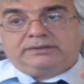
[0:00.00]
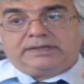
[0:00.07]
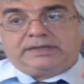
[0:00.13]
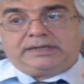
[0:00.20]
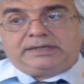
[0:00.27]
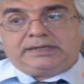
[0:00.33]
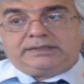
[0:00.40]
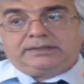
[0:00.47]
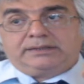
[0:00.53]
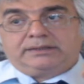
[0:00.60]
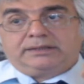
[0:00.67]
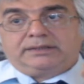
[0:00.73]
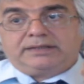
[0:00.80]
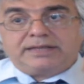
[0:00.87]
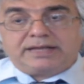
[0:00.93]
an
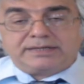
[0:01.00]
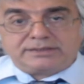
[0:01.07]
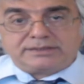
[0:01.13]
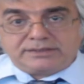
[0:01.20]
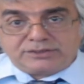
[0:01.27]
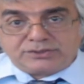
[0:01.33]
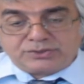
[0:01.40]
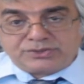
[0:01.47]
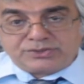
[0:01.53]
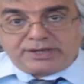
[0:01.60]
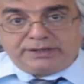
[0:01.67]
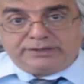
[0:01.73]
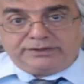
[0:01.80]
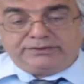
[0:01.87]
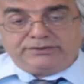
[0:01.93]
classless
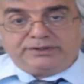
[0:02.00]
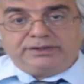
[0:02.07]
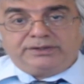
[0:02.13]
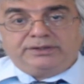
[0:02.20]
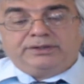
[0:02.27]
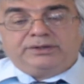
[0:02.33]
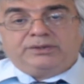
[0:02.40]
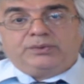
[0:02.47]
society,